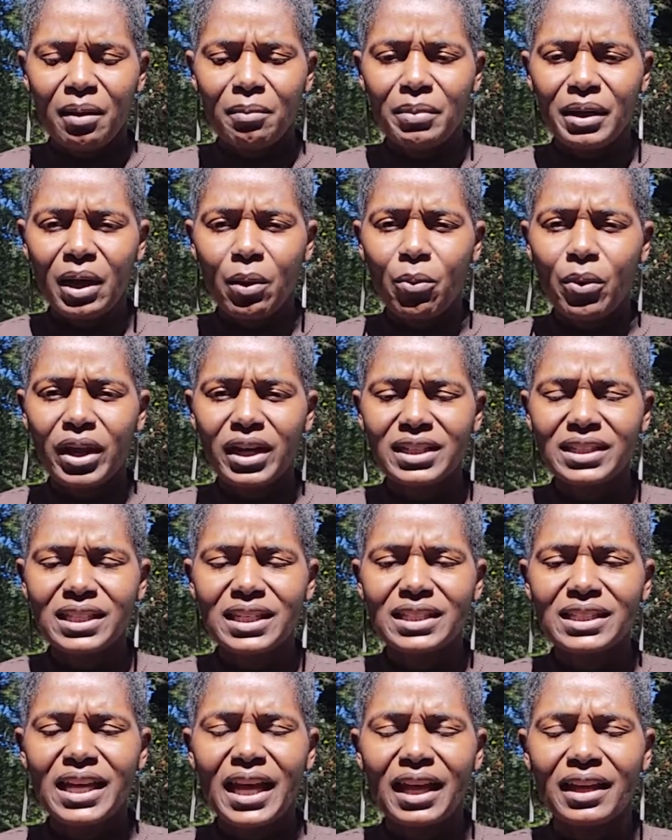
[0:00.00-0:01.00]
But I wanted
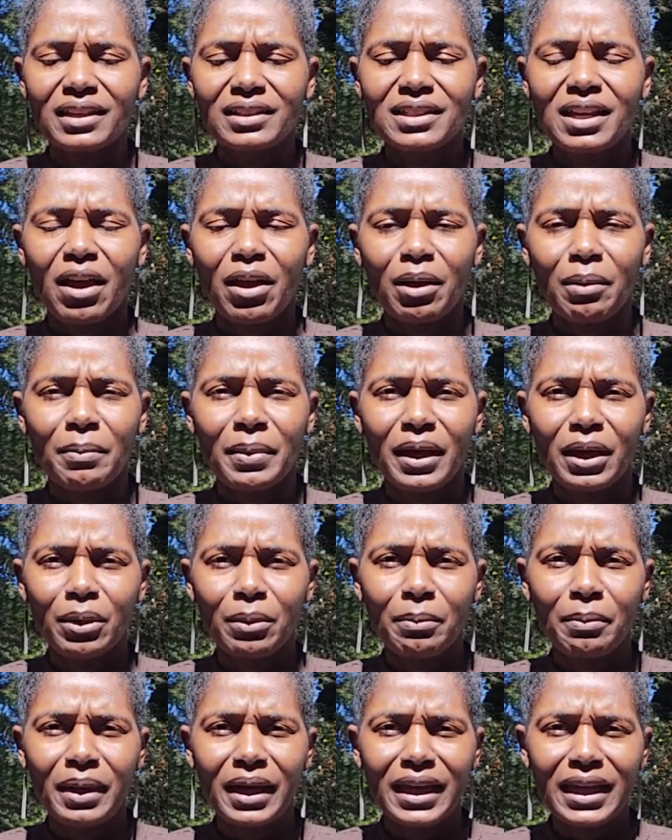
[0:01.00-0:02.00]
to talk
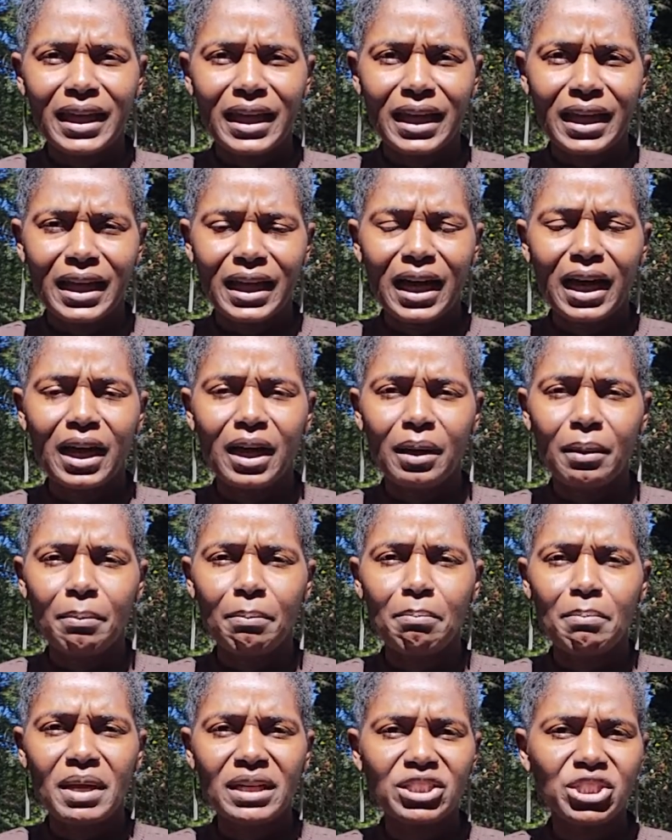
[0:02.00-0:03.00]
about making
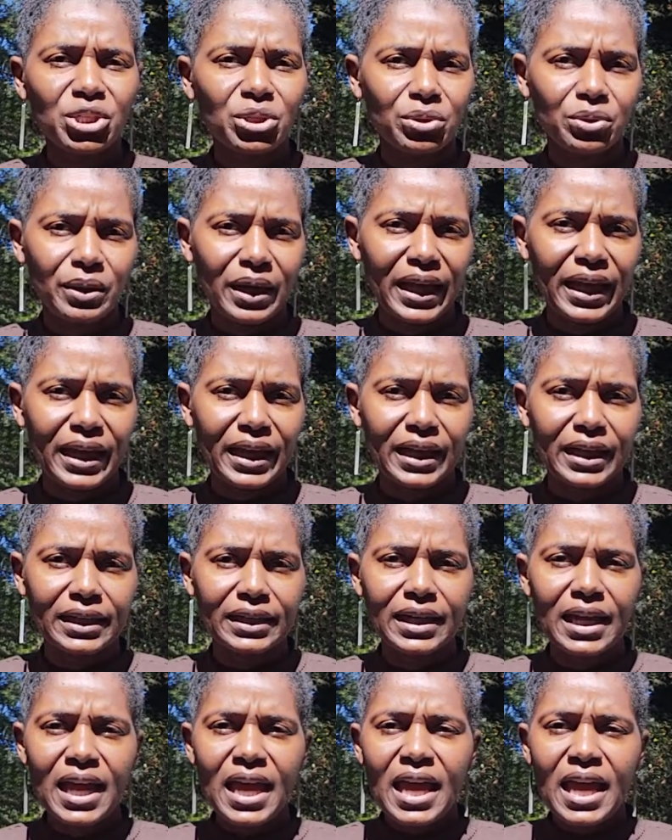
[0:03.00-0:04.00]
mental
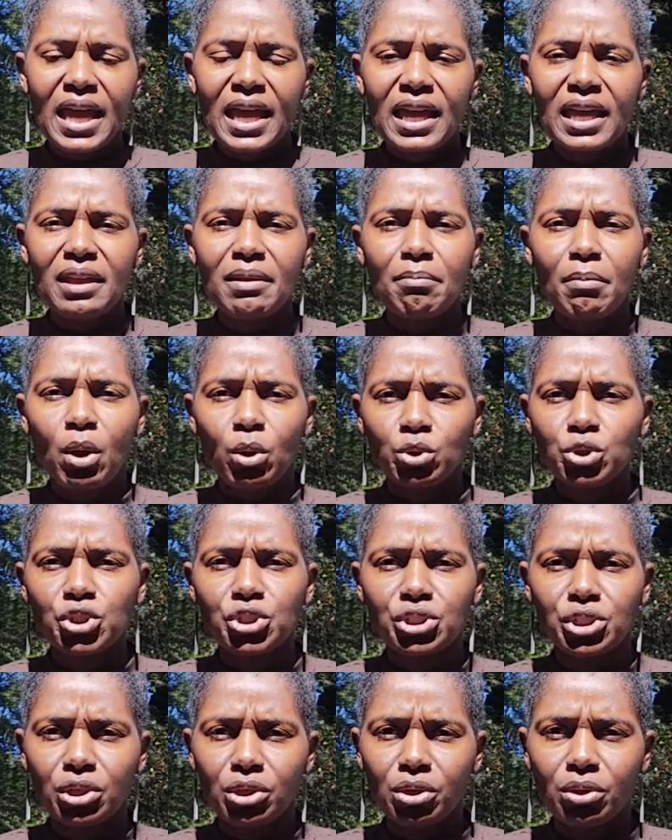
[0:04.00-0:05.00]
and
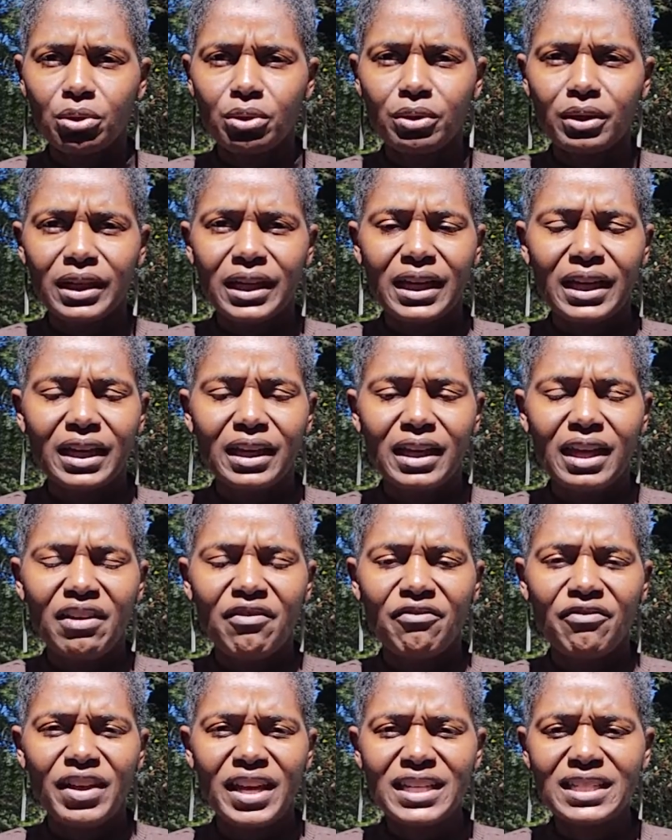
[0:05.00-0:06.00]
emotional
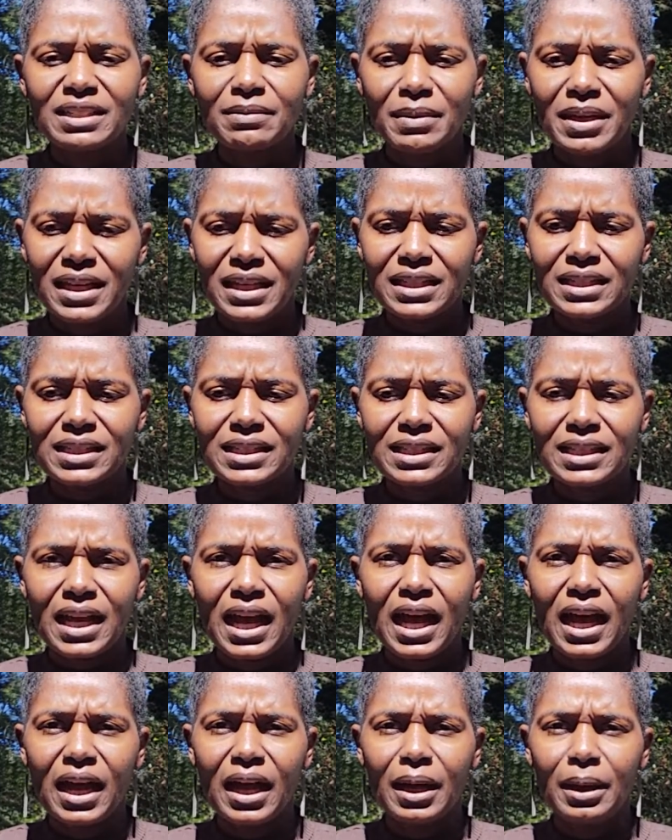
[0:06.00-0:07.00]
investments.
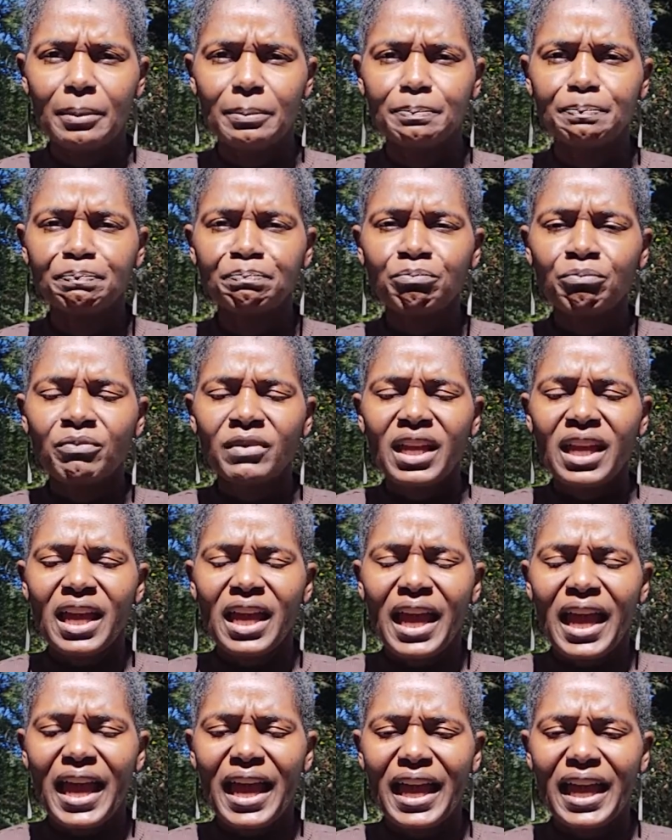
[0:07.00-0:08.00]

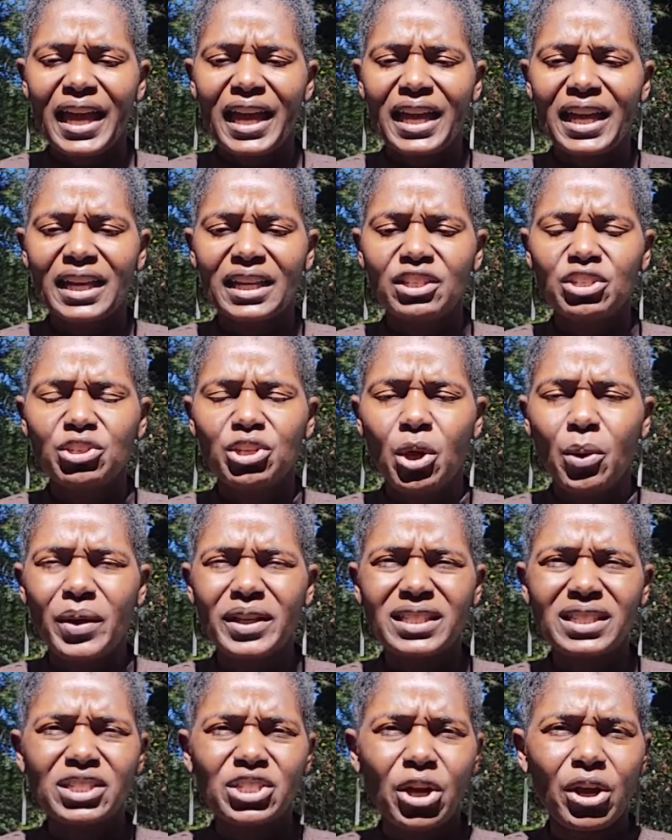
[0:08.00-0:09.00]
And
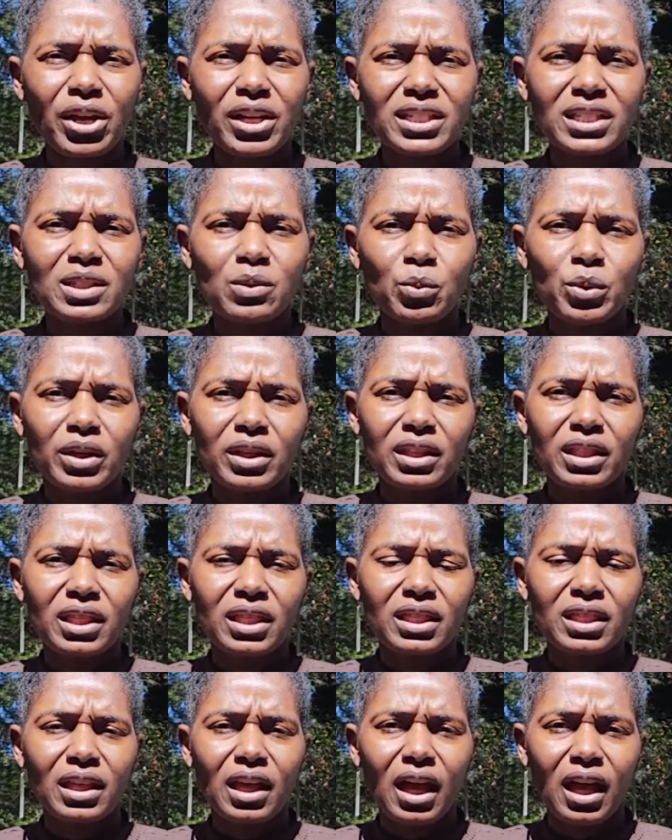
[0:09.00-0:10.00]
it starts with
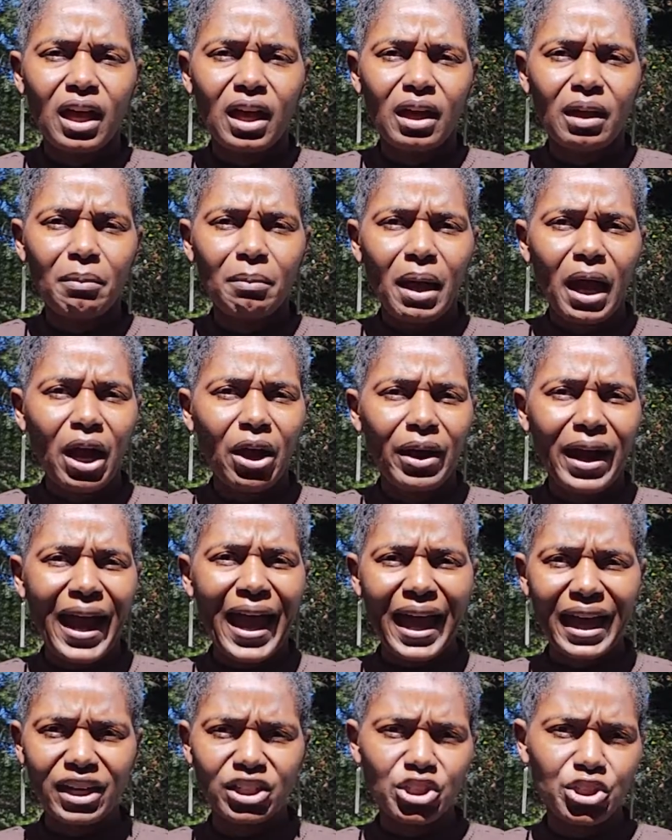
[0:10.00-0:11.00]
our
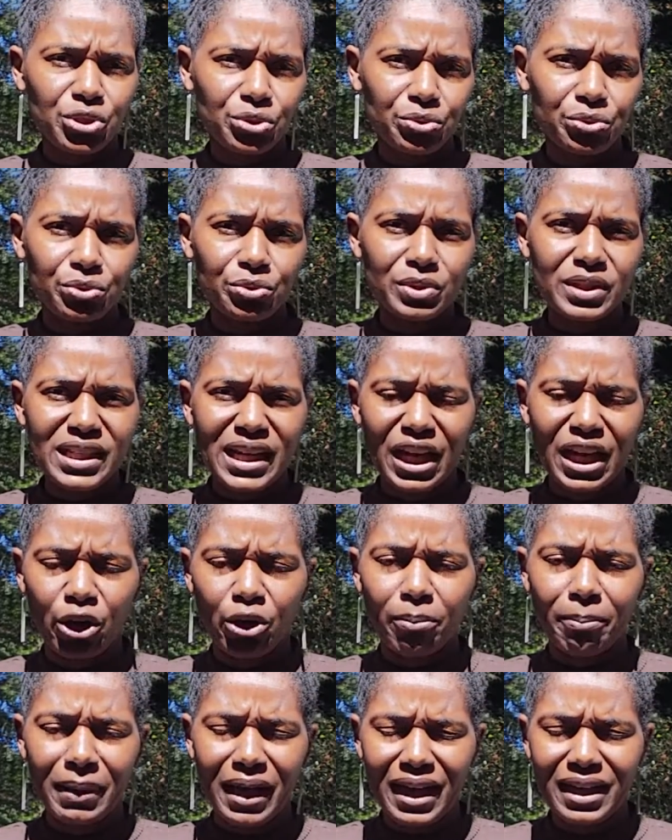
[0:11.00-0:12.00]
attitudes and
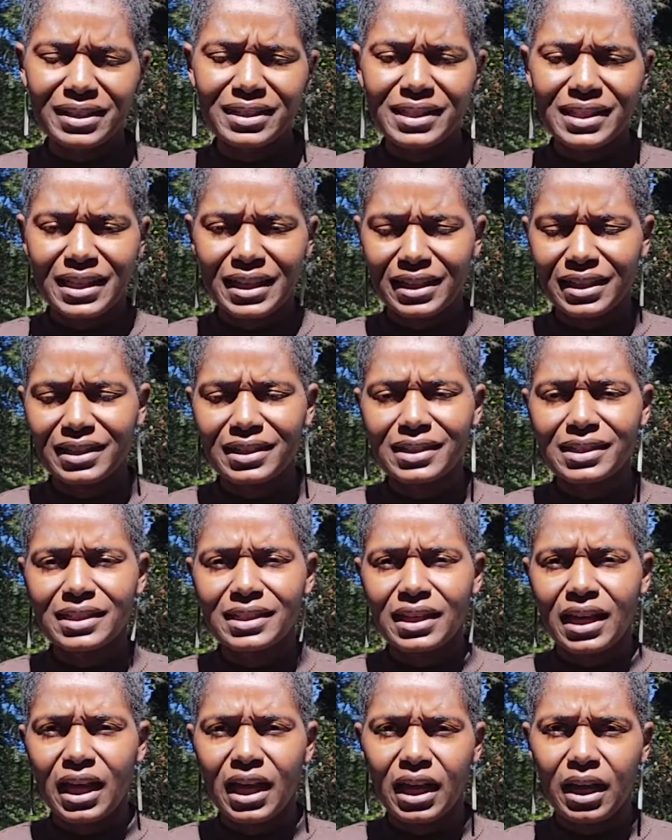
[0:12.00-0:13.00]
our
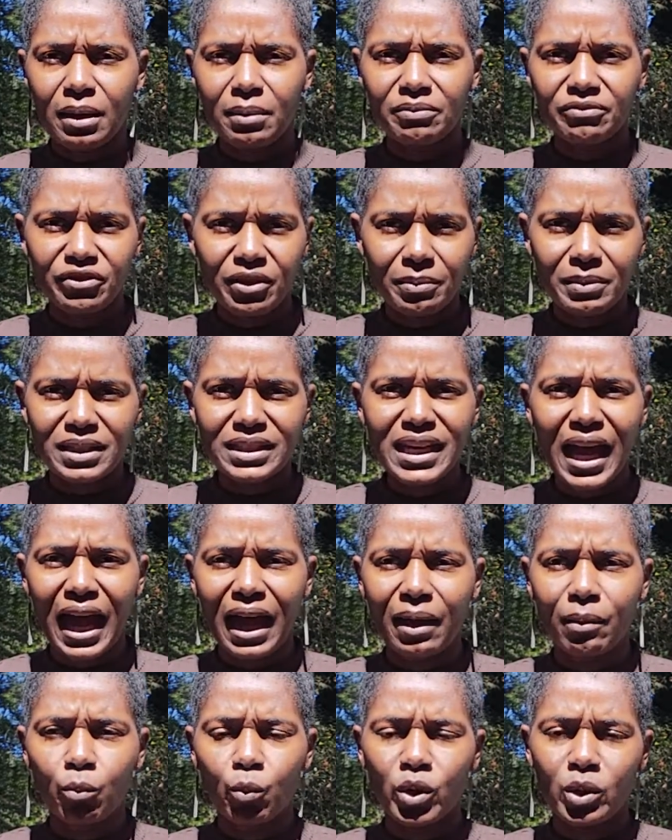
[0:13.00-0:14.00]
mindsets from the
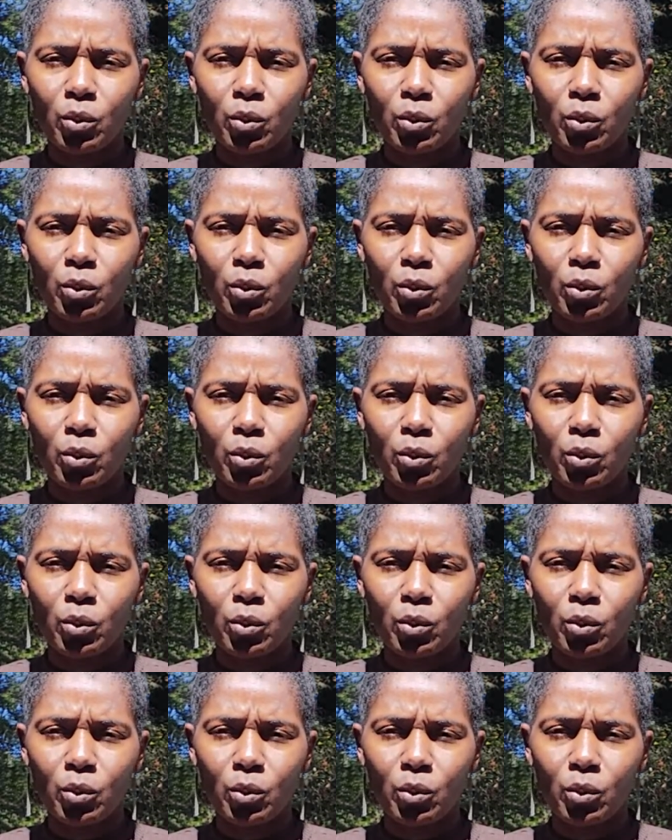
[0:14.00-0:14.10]
time we